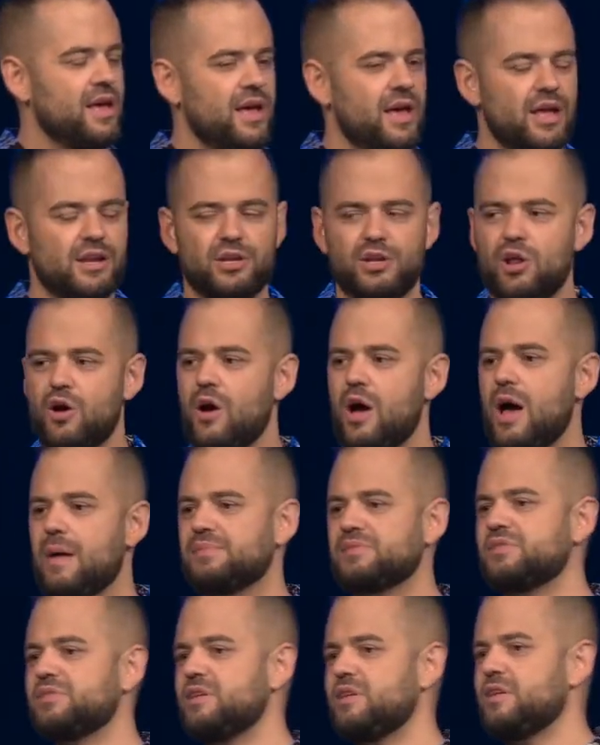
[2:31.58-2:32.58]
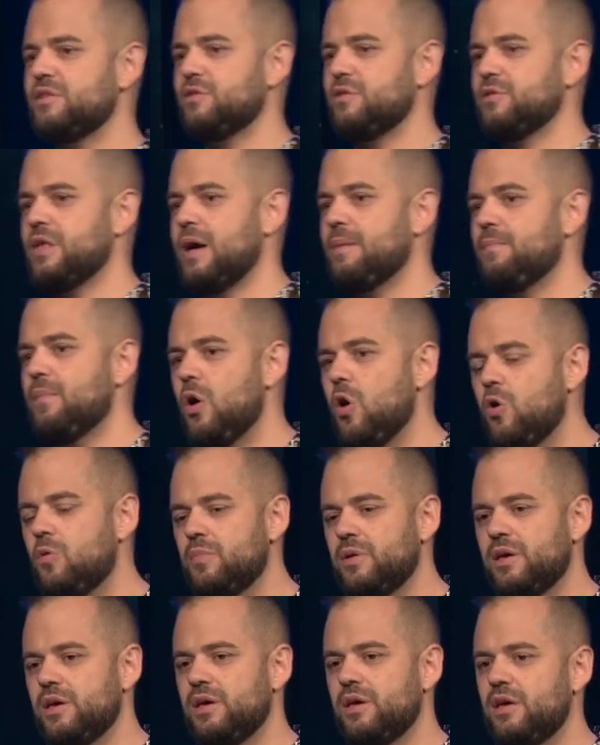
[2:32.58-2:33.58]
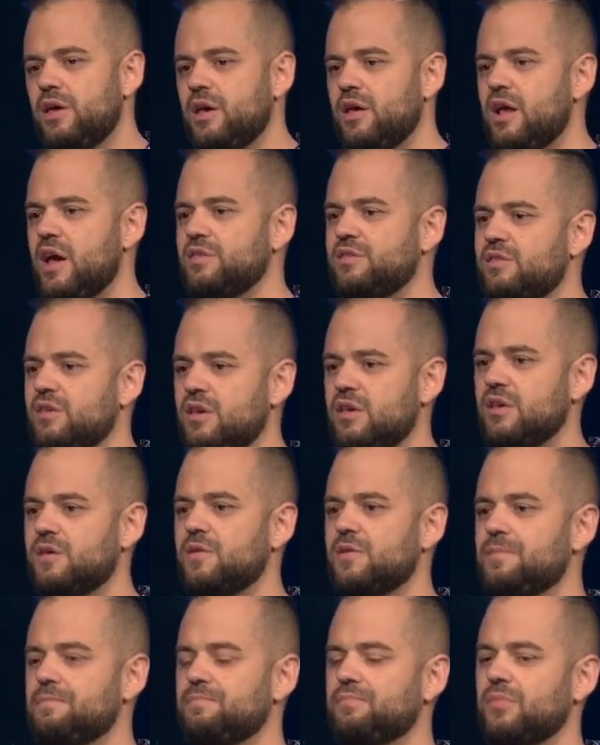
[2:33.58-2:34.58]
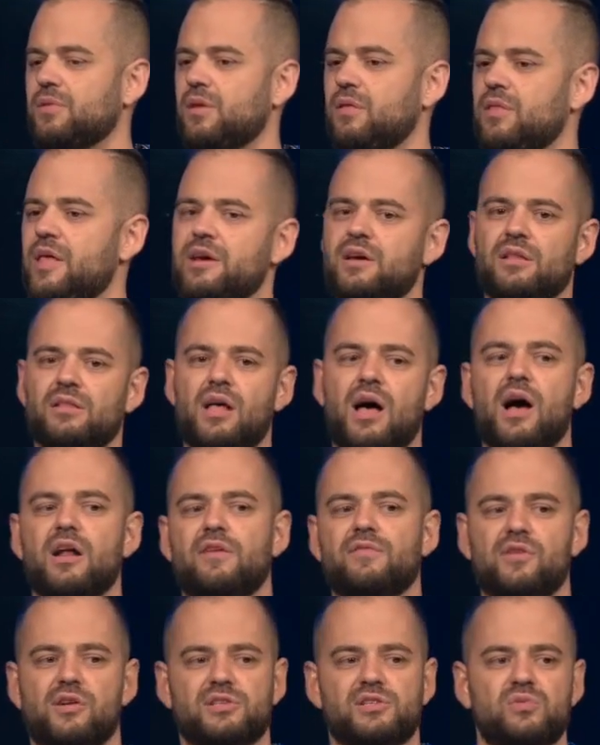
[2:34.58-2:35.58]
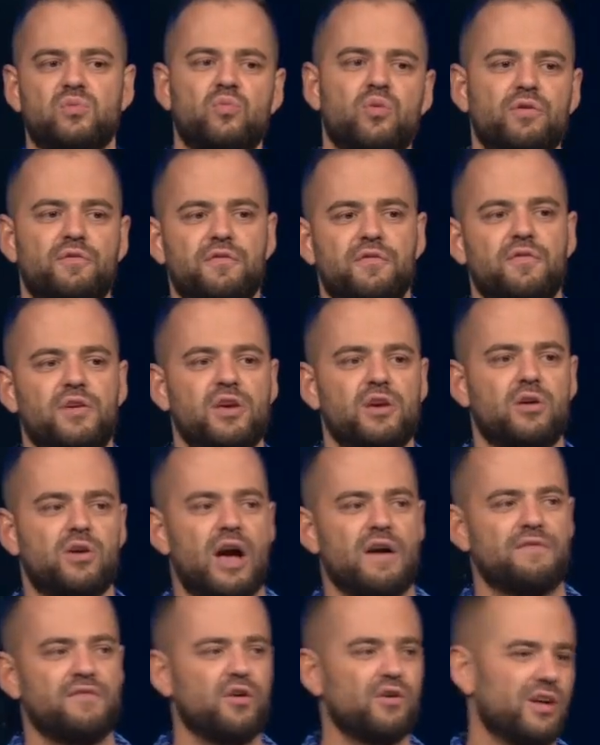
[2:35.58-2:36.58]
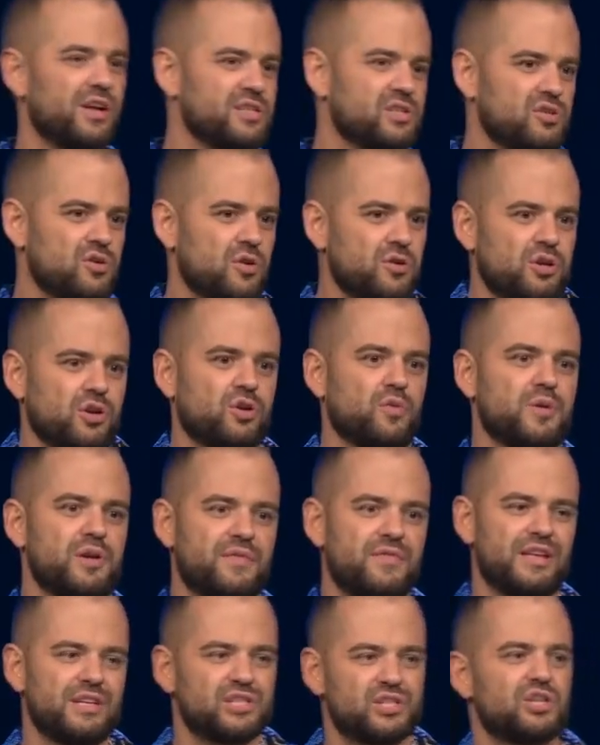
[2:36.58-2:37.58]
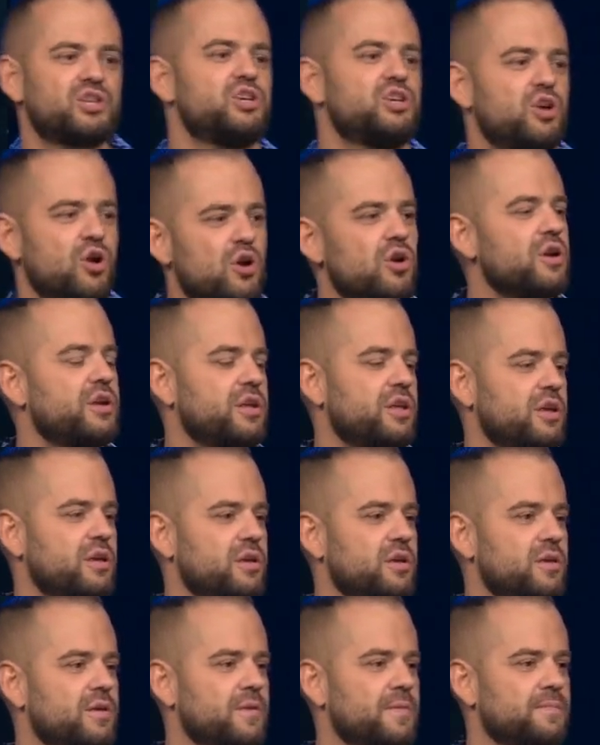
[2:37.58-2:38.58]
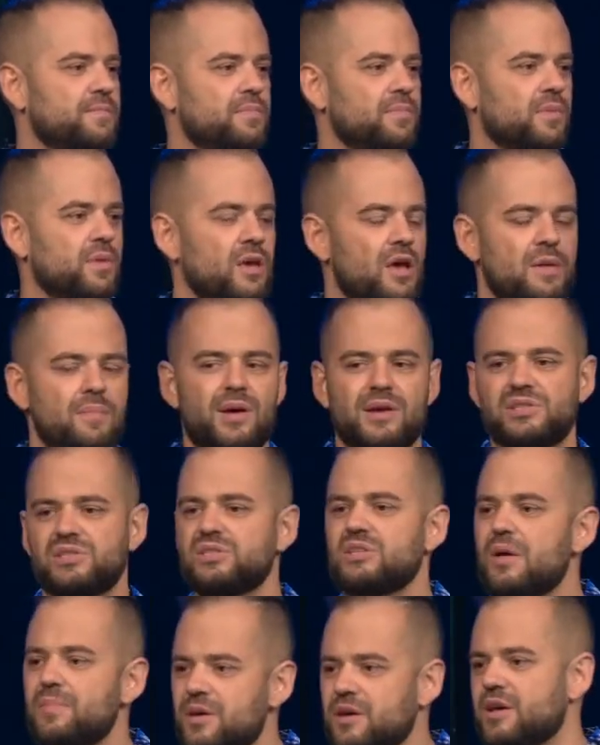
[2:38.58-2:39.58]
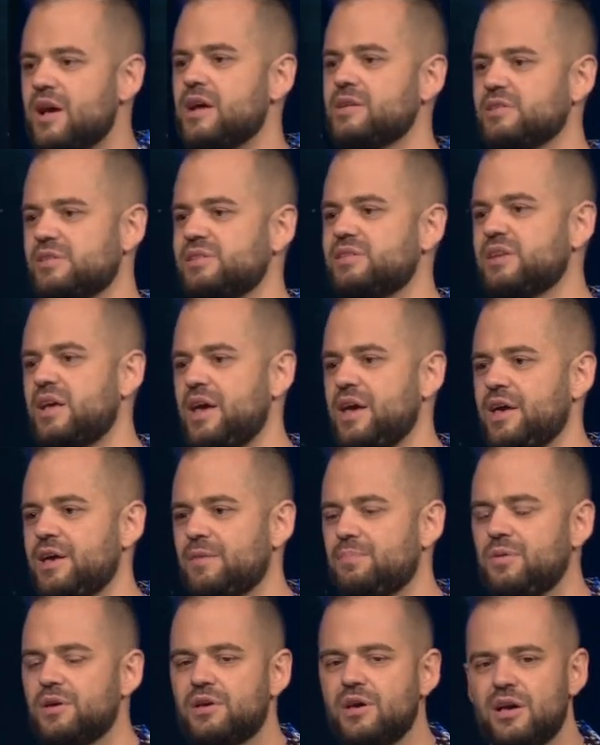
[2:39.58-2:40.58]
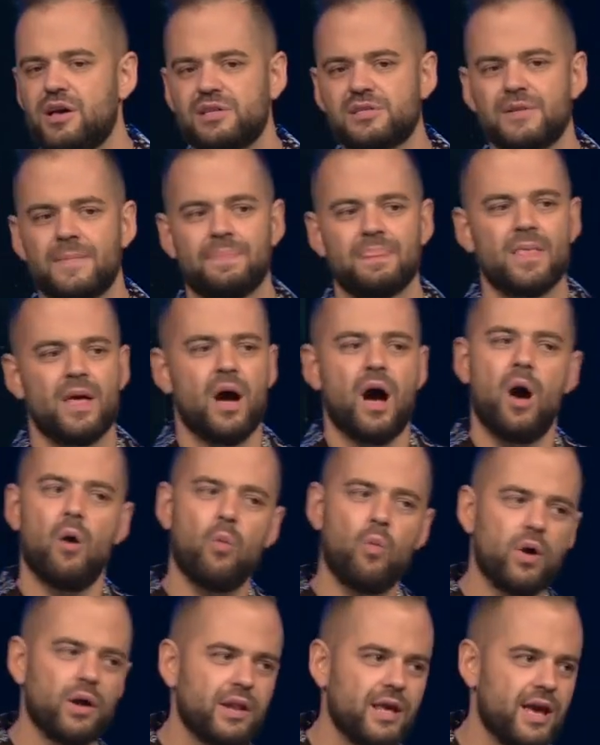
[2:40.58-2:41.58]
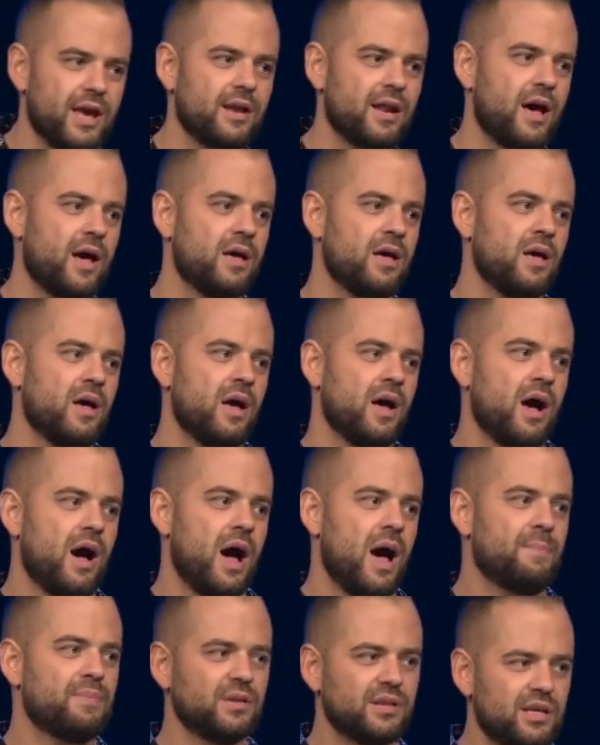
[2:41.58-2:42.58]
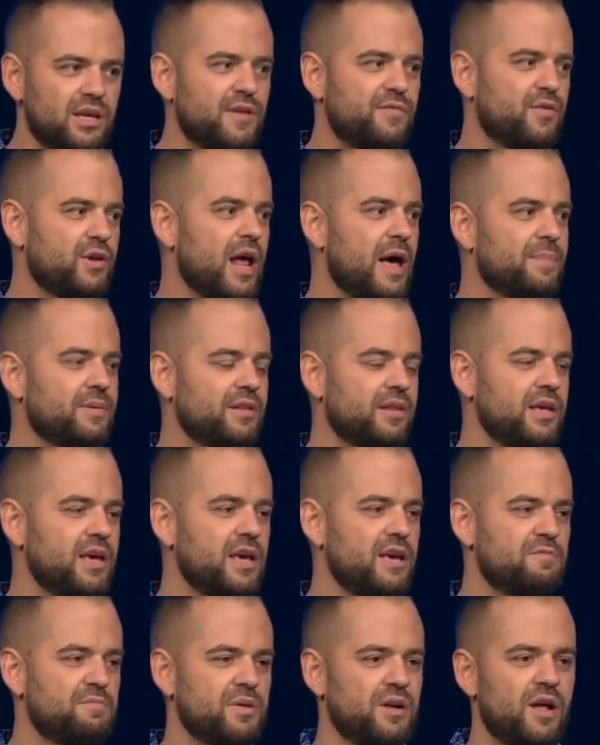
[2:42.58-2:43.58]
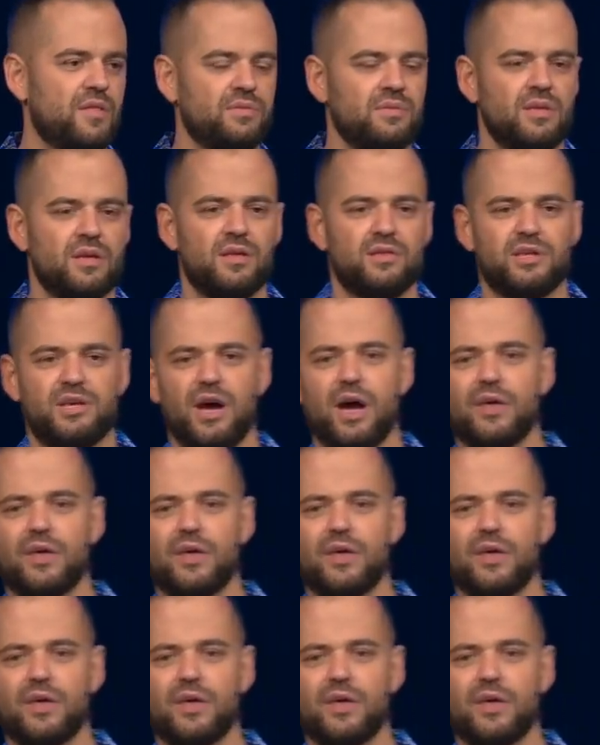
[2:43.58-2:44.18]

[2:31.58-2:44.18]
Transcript: And you know, I'm sitting there in that moment, and I think, like a lot of us would feel, I felt a certain degree of insecurity, and my stomach kind of sank, because on one hand, I, I believe what I believe, but on the